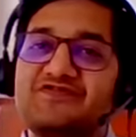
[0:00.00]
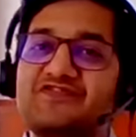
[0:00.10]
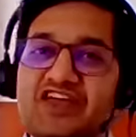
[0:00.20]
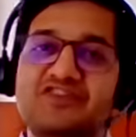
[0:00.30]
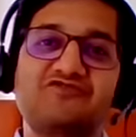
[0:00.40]

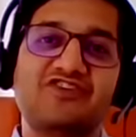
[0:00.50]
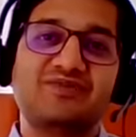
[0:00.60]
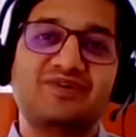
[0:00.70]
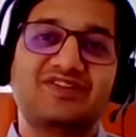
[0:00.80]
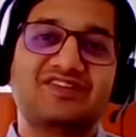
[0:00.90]
Thank you very
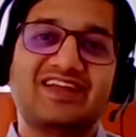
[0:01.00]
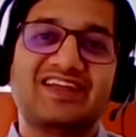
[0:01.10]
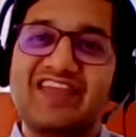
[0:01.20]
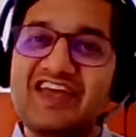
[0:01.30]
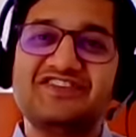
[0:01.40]
much, sir.
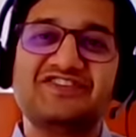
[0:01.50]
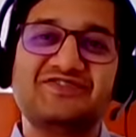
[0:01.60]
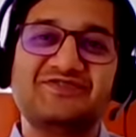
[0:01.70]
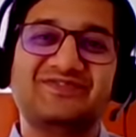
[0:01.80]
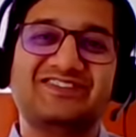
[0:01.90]
Thank
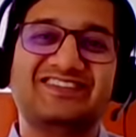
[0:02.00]
you.